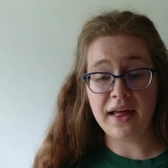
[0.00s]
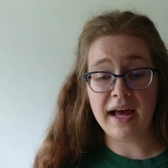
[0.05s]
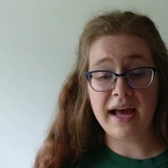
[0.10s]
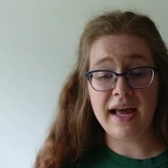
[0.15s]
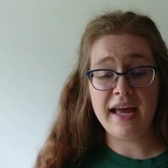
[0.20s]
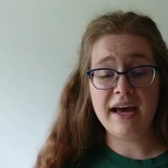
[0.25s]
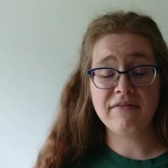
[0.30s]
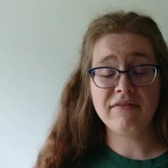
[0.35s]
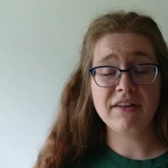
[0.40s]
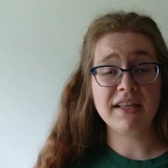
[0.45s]

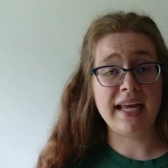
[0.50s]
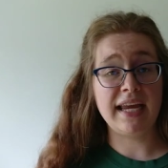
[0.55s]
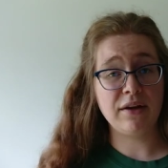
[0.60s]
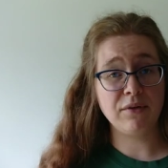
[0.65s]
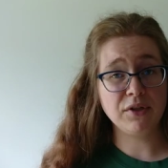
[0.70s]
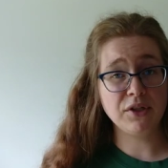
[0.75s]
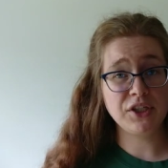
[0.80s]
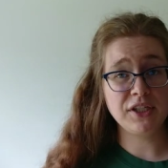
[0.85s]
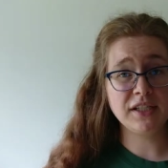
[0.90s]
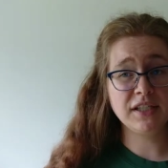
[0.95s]
I have a
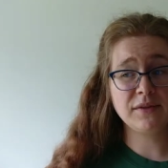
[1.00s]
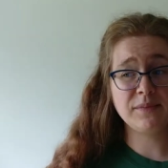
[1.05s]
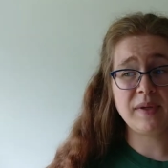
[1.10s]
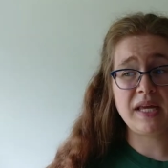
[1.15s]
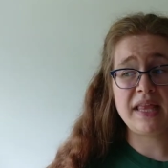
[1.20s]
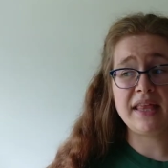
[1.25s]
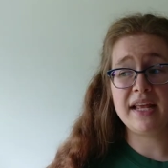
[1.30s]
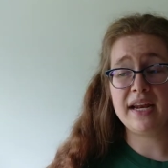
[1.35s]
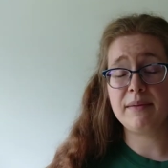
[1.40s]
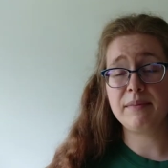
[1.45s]
languishing
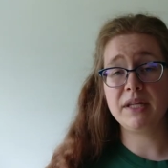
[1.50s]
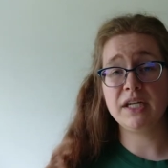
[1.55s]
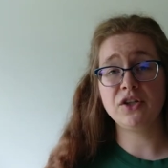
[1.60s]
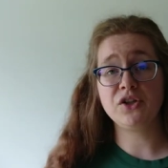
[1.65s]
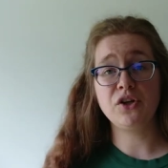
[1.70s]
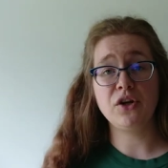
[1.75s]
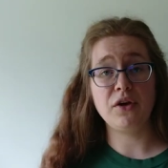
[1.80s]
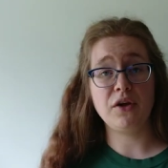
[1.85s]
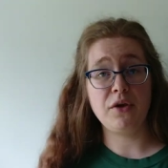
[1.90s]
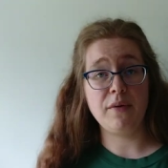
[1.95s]
spin that I'm going to
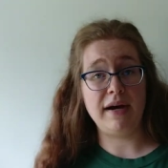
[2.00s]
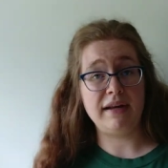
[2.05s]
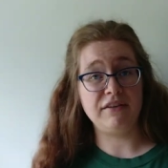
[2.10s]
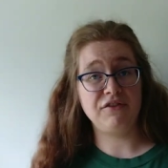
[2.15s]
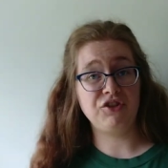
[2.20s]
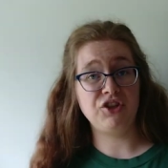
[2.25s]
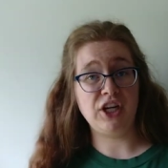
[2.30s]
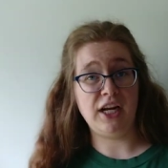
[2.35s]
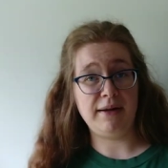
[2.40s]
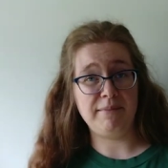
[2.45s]
show you out
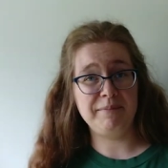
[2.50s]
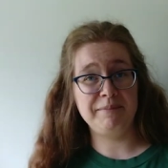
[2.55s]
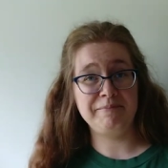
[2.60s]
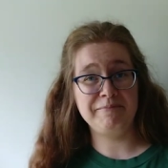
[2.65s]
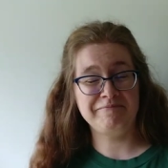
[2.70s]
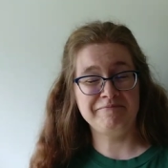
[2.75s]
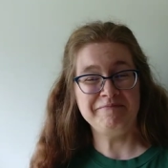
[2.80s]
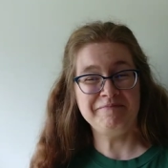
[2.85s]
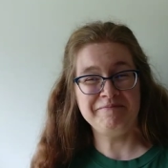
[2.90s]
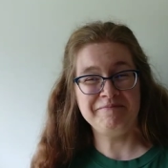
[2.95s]
of shame,
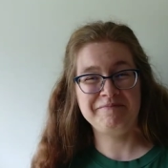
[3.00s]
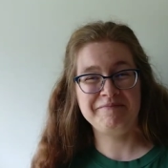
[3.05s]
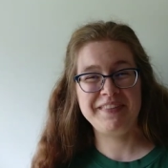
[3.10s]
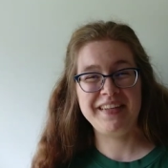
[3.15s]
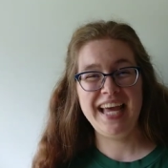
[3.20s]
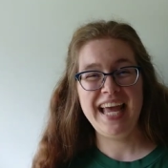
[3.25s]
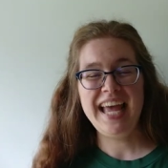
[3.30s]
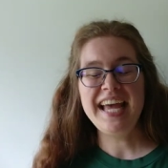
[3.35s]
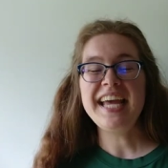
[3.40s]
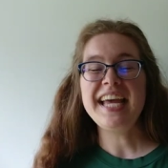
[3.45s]

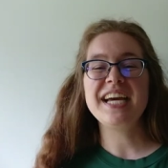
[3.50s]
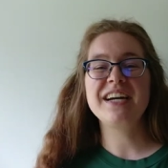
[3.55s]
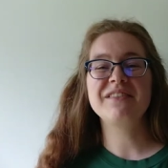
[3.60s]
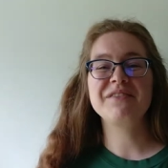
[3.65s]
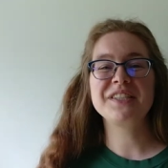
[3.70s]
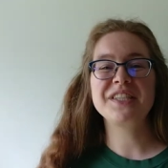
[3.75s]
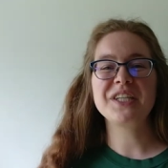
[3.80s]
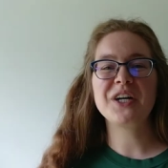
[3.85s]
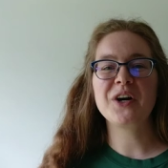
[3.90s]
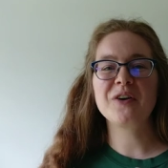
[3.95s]
and
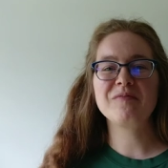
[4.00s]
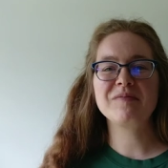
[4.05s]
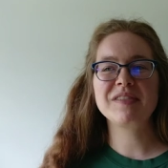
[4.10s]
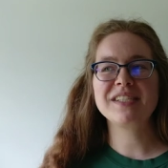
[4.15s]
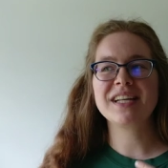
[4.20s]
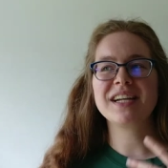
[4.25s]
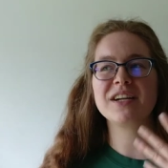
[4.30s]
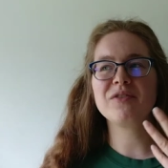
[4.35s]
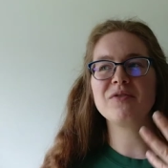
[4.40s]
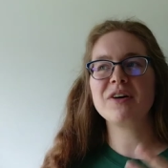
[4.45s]
with the hopes
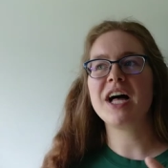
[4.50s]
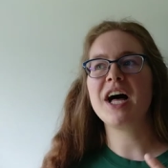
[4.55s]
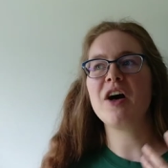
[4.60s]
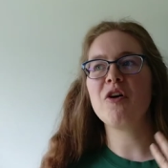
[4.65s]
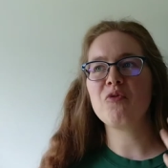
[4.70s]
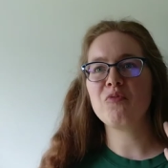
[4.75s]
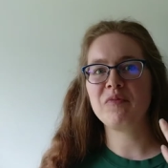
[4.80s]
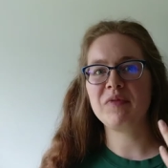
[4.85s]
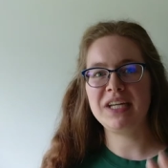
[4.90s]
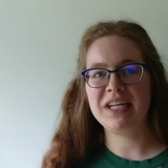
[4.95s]
that it will
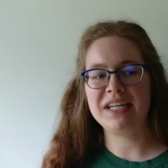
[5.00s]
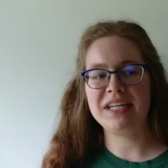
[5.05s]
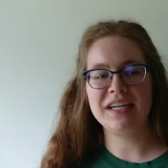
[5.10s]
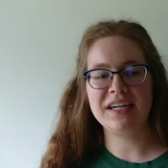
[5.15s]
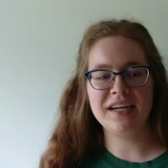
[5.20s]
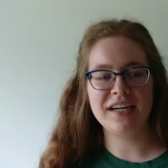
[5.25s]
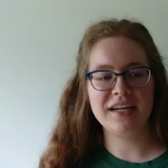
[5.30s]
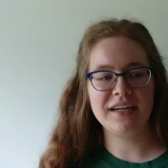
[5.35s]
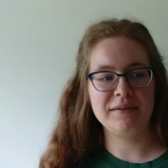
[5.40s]
help me